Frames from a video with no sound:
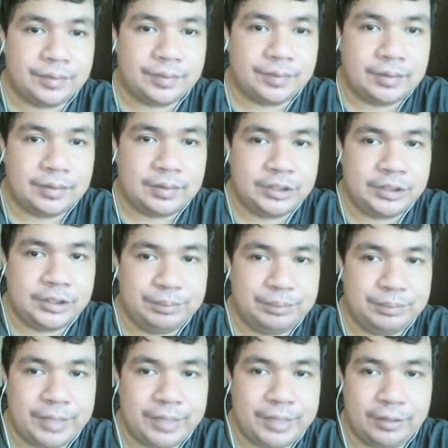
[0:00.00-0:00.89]
Ship
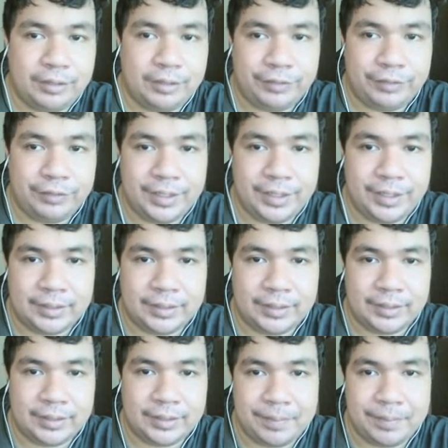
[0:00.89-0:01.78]
health here
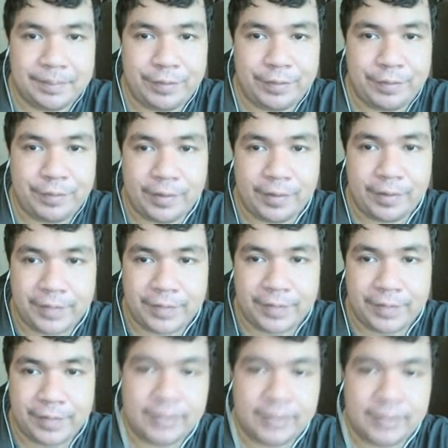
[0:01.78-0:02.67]
can be found here.